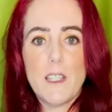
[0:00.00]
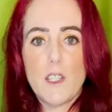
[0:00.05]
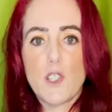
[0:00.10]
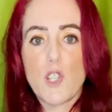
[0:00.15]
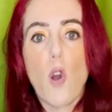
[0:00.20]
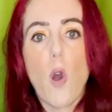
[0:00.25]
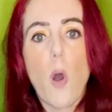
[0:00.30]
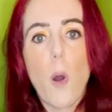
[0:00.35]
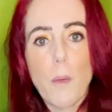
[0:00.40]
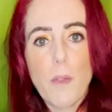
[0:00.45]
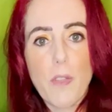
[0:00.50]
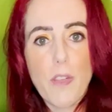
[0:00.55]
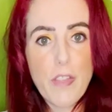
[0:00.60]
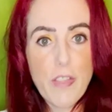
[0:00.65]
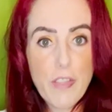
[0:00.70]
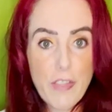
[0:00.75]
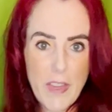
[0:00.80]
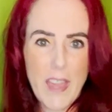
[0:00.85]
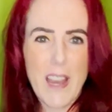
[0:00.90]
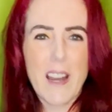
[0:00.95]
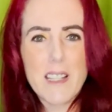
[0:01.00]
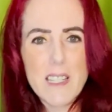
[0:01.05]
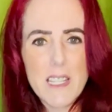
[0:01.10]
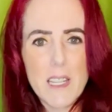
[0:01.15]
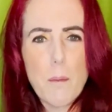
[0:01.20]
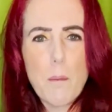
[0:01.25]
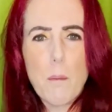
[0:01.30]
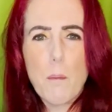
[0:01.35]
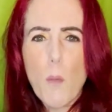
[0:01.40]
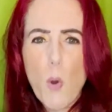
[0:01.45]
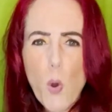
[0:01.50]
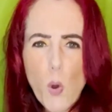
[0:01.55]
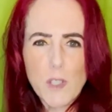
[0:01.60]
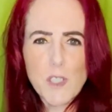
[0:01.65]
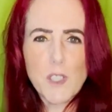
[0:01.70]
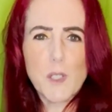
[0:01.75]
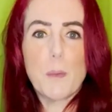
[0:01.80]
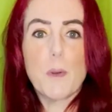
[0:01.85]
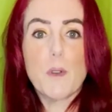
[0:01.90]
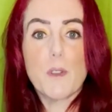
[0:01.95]
top 30
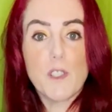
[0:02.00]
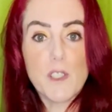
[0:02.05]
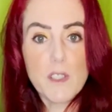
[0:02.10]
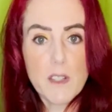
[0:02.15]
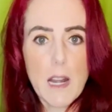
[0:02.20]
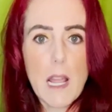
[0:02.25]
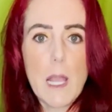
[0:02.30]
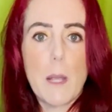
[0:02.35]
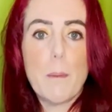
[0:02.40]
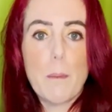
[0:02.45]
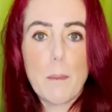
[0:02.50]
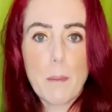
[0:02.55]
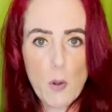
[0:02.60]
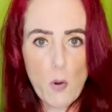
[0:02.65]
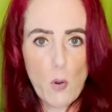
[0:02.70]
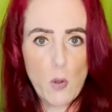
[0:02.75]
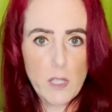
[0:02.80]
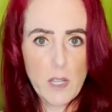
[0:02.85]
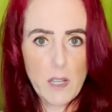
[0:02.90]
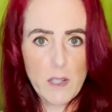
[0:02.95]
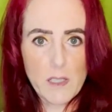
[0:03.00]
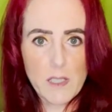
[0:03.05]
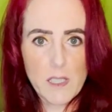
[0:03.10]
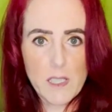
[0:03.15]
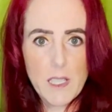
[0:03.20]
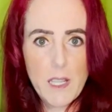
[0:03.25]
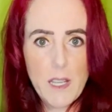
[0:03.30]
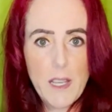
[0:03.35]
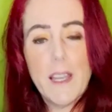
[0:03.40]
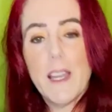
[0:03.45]
most prescribed products.